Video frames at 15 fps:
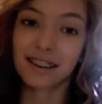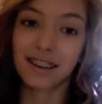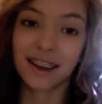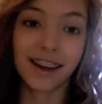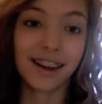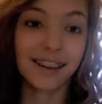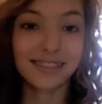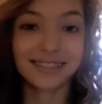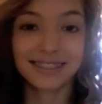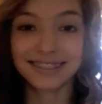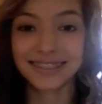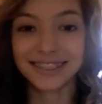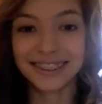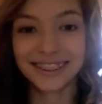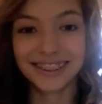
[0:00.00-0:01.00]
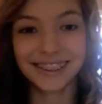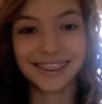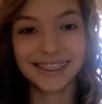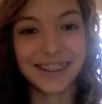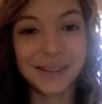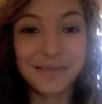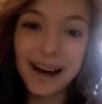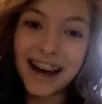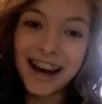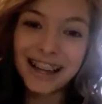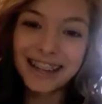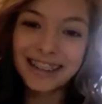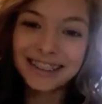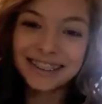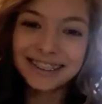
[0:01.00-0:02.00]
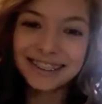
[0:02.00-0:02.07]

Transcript: yeah, bye.